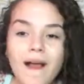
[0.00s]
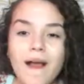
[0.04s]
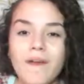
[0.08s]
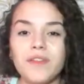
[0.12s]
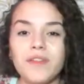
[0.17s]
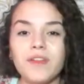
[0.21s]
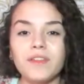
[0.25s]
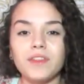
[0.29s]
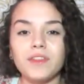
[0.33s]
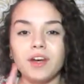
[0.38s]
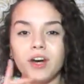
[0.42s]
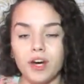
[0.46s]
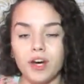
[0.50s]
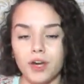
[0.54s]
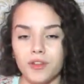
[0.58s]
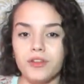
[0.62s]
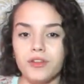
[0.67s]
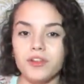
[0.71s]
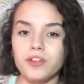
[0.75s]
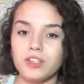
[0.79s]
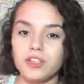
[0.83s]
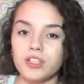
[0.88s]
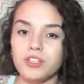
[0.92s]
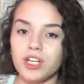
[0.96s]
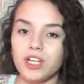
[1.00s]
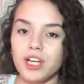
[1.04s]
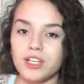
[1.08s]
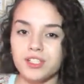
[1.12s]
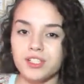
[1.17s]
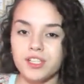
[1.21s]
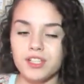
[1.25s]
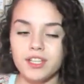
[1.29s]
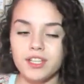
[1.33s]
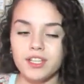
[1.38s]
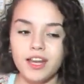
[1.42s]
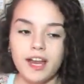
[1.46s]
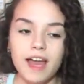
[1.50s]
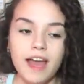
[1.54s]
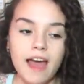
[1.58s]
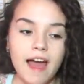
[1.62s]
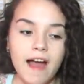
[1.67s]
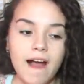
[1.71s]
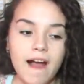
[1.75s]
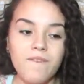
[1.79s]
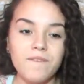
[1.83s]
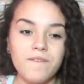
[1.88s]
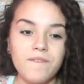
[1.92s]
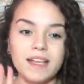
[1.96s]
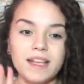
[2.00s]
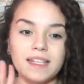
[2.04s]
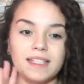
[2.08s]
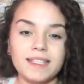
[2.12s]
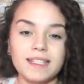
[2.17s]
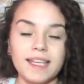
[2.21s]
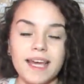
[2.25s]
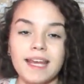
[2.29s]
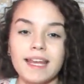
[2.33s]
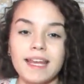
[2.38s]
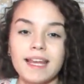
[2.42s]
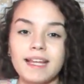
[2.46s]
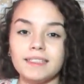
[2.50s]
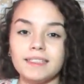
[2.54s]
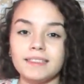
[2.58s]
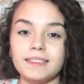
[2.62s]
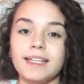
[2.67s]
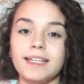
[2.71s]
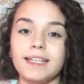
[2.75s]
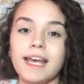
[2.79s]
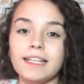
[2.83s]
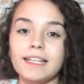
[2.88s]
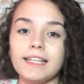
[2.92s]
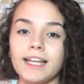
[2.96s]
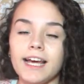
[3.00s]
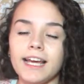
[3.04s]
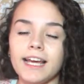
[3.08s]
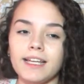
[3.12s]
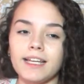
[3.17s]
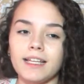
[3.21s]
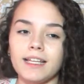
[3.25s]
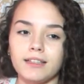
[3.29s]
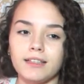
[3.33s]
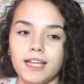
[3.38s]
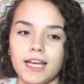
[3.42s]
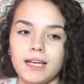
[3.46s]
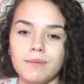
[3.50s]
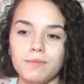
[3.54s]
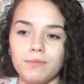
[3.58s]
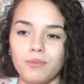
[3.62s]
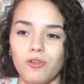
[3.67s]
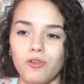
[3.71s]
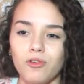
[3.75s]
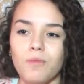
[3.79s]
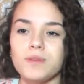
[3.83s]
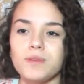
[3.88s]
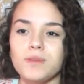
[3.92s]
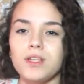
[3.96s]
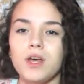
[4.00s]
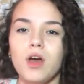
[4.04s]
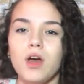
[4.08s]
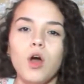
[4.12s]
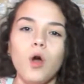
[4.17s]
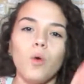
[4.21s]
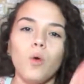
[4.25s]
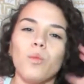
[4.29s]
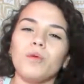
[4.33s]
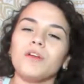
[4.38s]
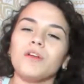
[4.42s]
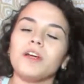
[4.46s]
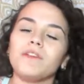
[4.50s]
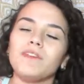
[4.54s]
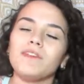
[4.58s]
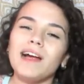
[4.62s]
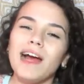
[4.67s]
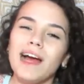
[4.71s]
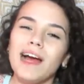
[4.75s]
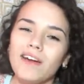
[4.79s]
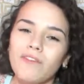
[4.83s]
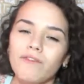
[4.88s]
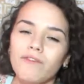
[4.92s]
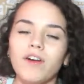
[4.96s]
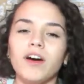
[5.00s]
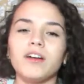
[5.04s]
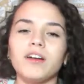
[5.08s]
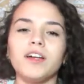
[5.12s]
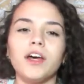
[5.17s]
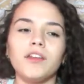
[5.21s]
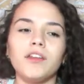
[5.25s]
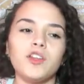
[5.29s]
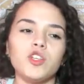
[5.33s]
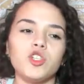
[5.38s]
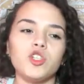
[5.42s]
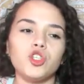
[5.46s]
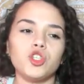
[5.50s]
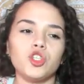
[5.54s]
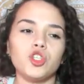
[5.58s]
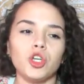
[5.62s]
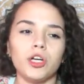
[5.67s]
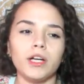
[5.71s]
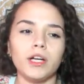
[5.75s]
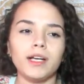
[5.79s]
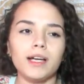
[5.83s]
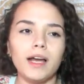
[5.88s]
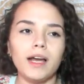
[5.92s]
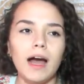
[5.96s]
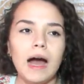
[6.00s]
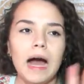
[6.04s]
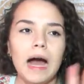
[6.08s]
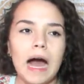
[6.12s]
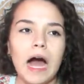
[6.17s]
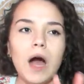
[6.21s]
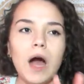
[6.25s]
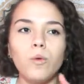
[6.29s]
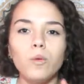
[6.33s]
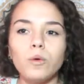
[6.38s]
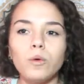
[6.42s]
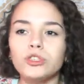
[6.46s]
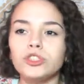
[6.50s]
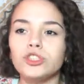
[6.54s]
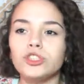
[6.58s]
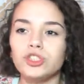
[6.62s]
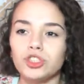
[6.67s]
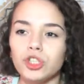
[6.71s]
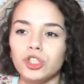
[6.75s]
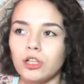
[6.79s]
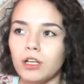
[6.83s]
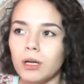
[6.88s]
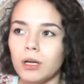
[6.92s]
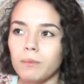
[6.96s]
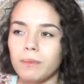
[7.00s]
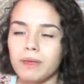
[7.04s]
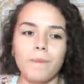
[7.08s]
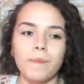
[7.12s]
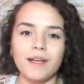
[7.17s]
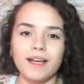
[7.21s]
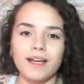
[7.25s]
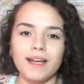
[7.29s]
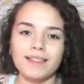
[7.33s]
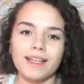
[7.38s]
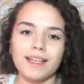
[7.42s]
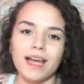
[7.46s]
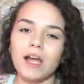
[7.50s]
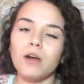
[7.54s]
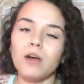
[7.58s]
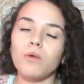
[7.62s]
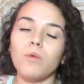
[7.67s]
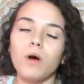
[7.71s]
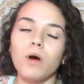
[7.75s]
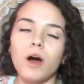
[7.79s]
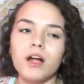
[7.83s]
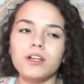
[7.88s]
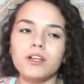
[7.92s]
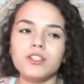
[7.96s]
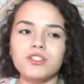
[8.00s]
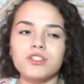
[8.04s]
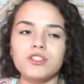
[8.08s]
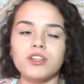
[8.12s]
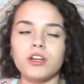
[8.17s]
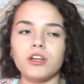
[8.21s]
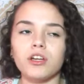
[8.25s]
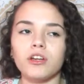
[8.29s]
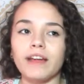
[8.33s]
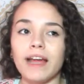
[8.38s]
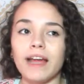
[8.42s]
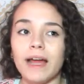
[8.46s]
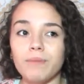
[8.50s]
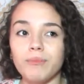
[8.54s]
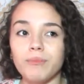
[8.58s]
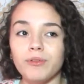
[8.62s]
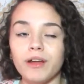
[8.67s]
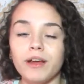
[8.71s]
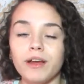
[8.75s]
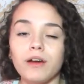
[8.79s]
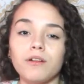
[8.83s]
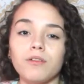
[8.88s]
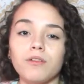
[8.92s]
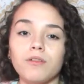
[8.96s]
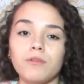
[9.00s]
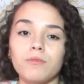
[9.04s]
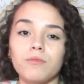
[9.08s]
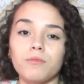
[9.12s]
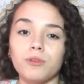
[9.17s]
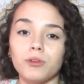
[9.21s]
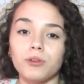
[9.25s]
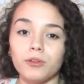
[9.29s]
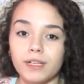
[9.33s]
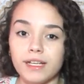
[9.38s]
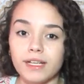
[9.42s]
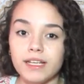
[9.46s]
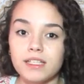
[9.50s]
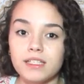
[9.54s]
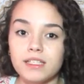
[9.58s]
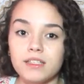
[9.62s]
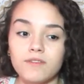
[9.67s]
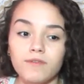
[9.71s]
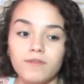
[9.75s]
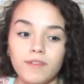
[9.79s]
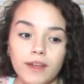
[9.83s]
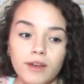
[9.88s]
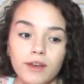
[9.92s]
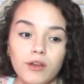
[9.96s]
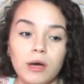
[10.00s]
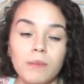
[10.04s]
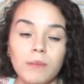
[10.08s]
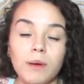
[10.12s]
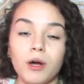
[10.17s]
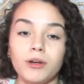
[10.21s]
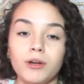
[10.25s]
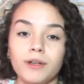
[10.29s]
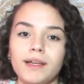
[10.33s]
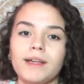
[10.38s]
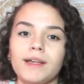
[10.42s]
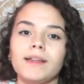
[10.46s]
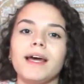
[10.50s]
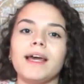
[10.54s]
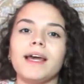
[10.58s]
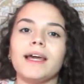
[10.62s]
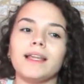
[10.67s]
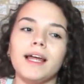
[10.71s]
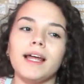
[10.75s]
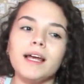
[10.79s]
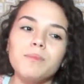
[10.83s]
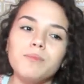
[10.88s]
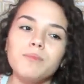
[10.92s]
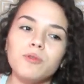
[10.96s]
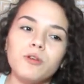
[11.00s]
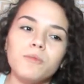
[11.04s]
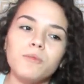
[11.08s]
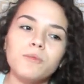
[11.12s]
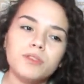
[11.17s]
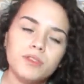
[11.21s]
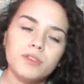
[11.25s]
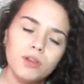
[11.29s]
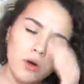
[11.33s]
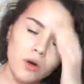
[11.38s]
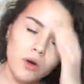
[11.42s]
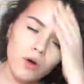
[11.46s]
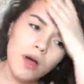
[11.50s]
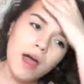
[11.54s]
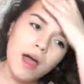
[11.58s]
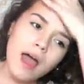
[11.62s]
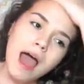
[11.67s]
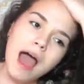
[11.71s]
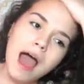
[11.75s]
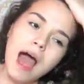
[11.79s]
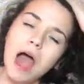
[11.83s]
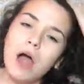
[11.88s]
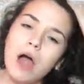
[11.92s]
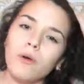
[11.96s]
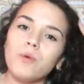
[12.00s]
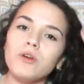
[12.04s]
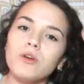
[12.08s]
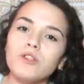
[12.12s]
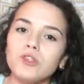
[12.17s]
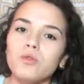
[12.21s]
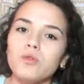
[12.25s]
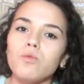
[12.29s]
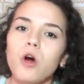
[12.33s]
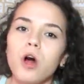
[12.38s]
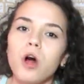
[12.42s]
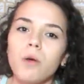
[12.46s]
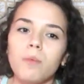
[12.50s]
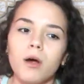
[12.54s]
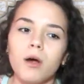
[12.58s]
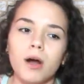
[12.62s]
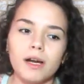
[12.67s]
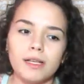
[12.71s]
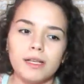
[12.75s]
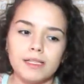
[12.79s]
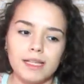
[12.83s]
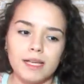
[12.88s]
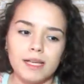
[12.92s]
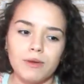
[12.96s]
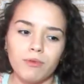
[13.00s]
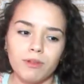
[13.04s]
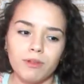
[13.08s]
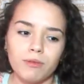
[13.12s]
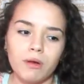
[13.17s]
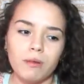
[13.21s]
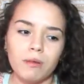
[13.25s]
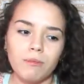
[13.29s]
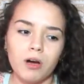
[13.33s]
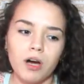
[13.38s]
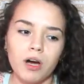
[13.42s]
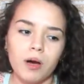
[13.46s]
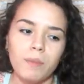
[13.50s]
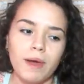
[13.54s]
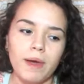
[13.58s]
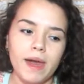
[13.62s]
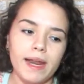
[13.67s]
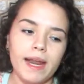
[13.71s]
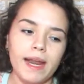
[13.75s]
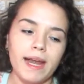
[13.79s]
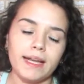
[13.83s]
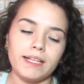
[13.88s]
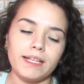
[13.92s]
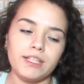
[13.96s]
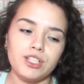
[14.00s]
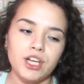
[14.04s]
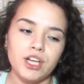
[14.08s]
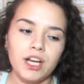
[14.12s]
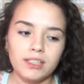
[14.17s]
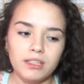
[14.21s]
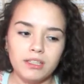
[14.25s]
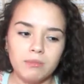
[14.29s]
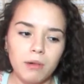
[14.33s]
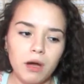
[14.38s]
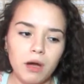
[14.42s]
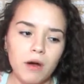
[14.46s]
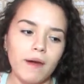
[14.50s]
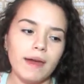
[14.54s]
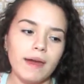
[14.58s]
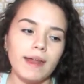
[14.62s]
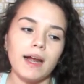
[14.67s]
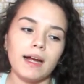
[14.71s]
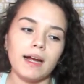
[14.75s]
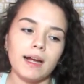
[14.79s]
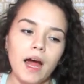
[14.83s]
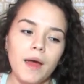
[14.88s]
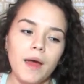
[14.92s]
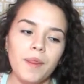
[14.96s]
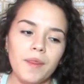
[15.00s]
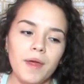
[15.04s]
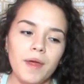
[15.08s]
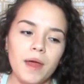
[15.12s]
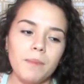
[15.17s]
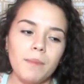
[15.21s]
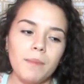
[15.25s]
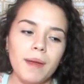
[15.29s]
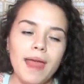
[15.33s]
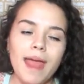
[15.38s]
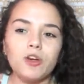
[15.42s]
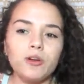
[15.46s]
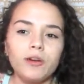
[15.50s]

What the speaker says: And then the other suggestion that I have is getting daylight light bulbs. Whenever I found out this trick, I was shook because I watched Gabrielle Marie's video about daylight light bulbs. So I went to Walmart with my mom and I checked them out and I got them.